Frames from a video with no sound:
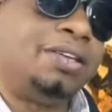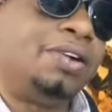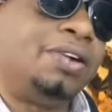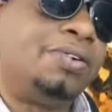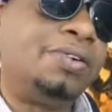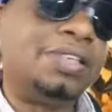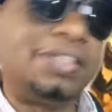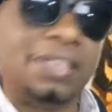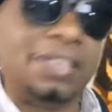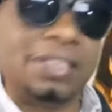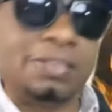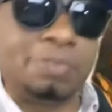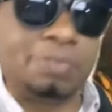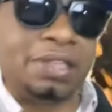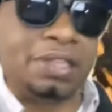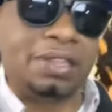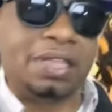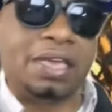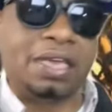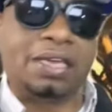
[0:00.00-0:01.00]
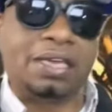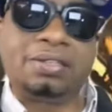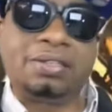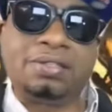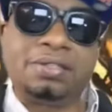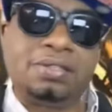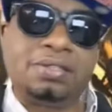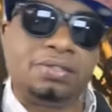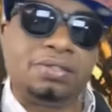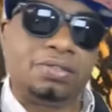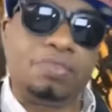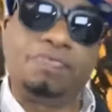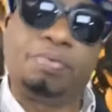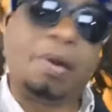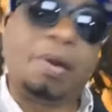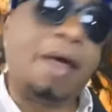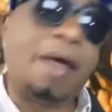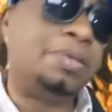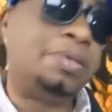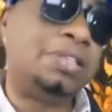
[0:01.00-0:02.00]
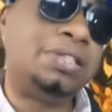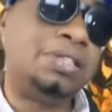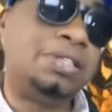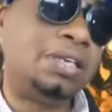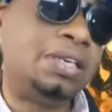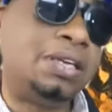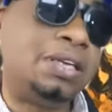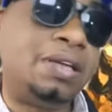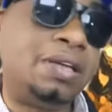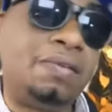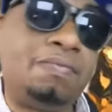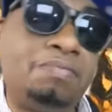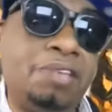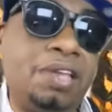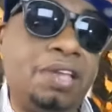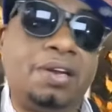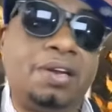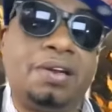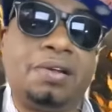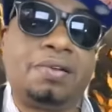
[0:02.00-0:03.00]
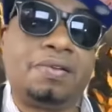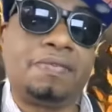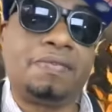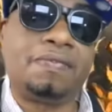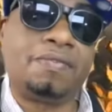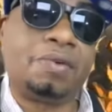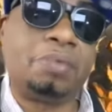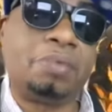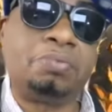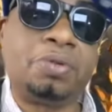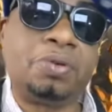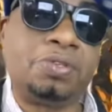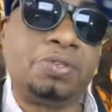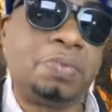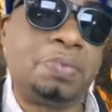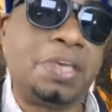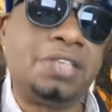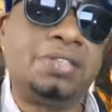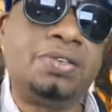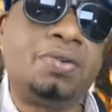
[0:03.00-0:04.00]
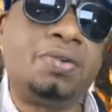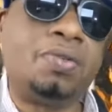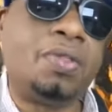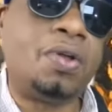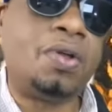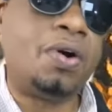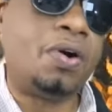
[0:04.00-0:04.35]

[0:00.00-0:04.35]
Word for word: you know, because there's been things you've probably seen it being in the mm-hmm. crypto space so